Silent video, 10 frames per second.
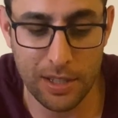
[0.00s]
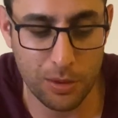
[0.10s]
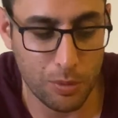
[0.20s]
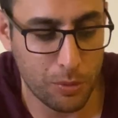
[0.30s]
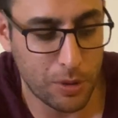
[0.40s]

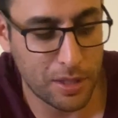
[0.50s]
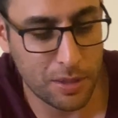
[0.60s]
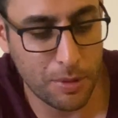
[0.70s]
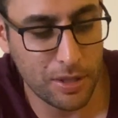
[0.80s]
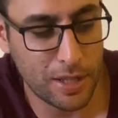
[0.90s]
this would win the
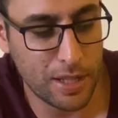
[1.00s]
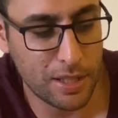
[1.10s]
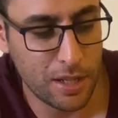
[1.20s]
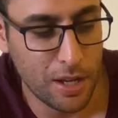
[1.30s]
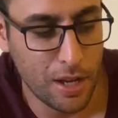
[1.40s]
smell
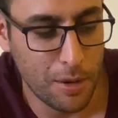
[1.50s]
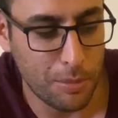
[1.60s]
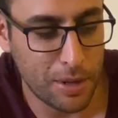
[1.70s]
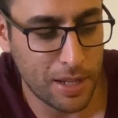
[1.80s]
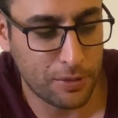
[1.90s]
test.
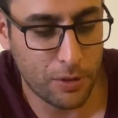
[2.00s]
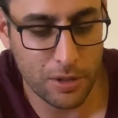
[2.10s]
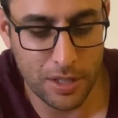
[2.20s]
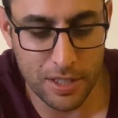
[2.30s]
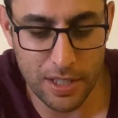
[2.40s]
But as far
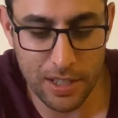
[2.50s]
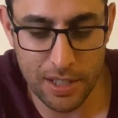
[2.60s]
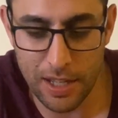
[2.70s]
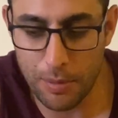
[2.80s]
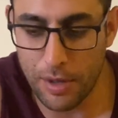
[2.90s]
as
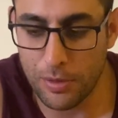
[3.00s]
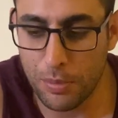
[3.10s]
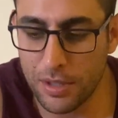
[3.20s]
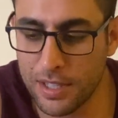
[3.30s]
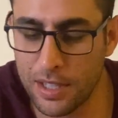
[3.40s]
consistency, I'm gonna have to
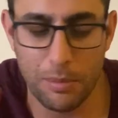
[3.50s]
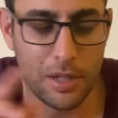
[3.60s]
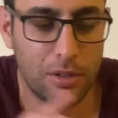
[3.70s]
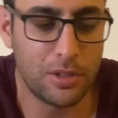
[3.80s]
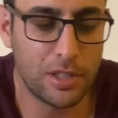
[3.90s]
put this in the
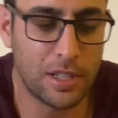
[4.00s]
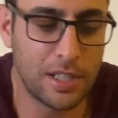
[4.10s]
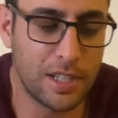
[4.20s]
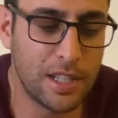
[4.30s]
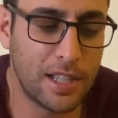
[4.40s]
middle just
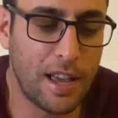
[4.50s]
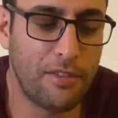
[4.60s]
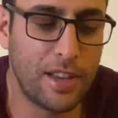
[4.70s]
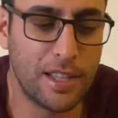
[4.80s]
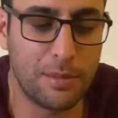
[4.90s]
because it doesn't
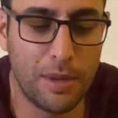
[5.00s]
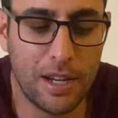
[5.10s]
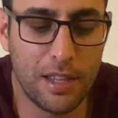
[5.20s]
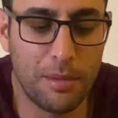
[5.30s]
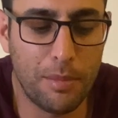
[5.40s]
have as
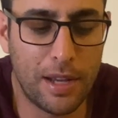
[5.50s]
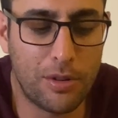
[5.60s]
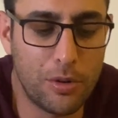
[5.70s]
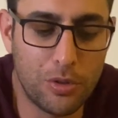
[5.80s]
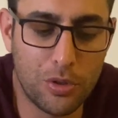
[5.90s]
many of the
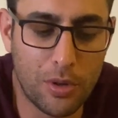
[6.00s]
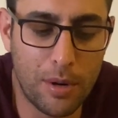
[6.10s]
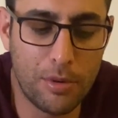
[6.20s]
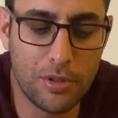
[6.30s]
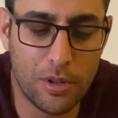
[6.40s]
micro
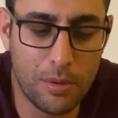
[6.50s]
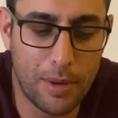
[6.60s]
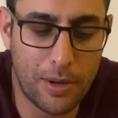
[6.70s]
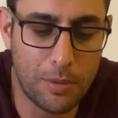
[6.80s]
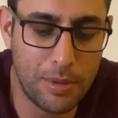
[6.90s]
scrubbers or the
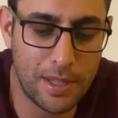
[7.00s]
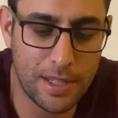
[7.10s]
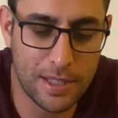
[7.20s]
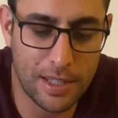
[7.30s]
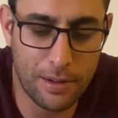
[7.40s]
micro beads
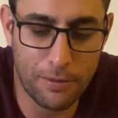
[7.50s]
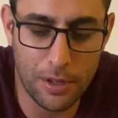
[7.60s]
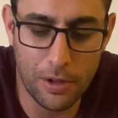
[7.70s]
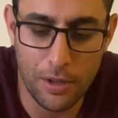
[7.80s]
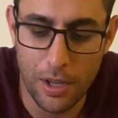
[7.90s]
as
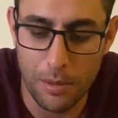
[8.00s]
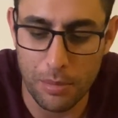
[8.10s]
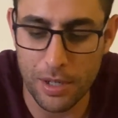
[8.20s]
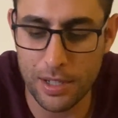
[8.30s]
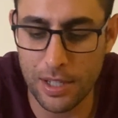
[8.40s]
Zanfel,
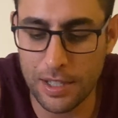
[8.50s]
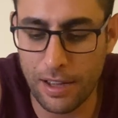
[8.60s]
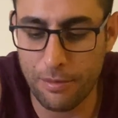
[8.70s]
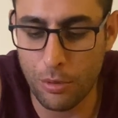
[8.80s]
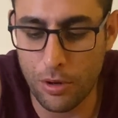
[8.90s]
but it does
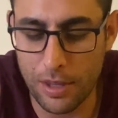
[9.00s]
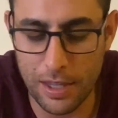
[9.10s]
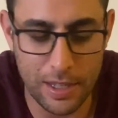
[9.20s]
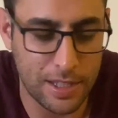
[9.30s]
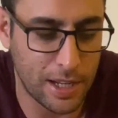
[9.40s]
have more
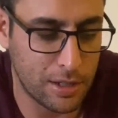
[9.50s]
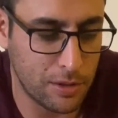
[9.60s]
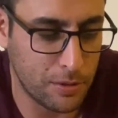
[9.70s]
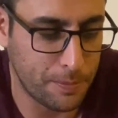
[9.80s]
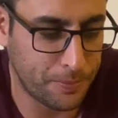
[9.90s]
than the
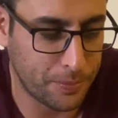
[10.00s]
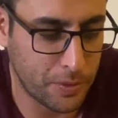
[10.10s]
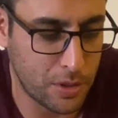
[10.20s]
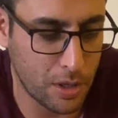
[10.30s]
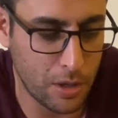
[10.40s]
Tecnu.
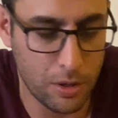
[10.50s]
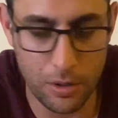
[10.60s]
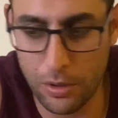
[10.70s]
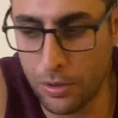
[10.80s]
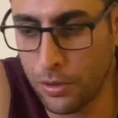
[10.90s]

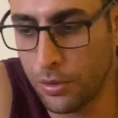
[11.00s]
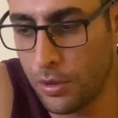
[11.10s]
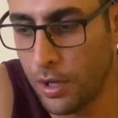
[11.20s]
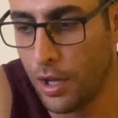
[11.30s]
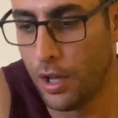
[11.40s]
So
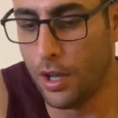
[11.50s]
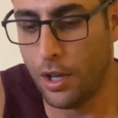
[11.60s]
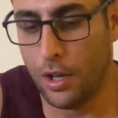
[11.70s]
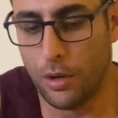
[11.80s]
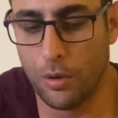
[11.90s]

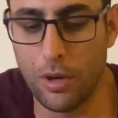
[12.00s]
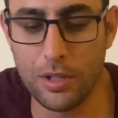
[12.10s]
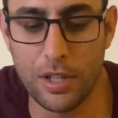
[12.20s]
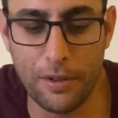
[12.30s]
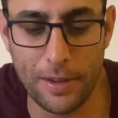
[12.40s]
we'll go on
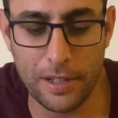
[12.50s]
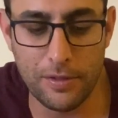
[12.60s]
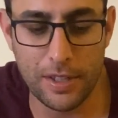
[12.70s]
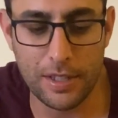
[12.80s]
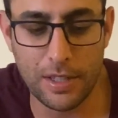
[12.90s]
to
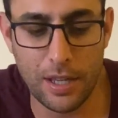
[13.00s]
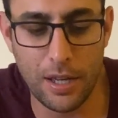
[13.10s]
effectiveness.